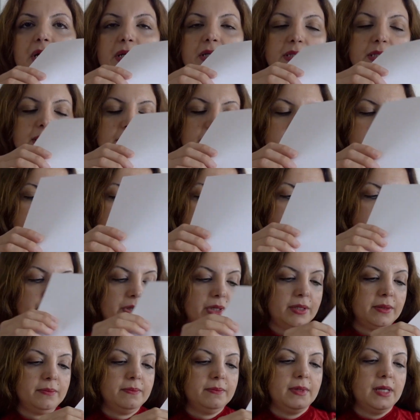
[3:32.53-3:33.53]
on the
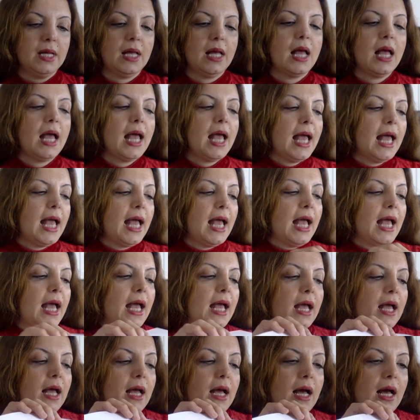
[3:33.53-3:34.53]
paper.
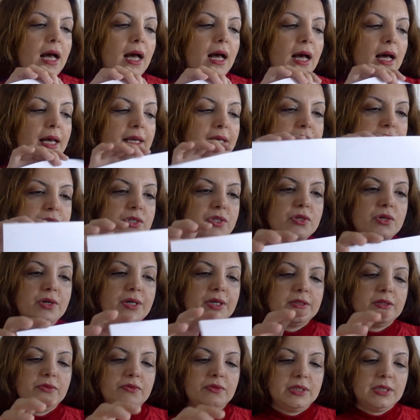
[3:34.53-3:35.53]
I
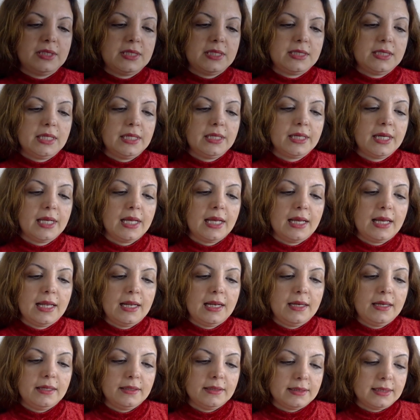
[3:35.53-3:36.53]
start with
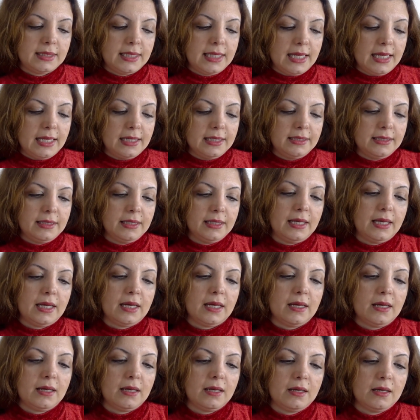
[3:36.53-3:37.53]
circle, then
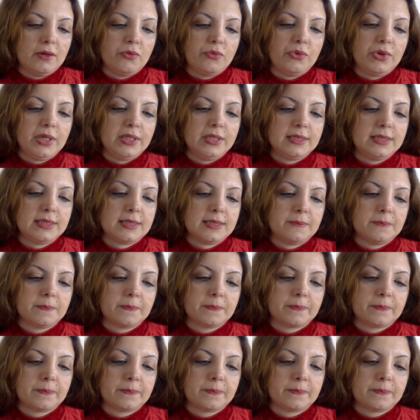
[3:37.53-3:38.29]
with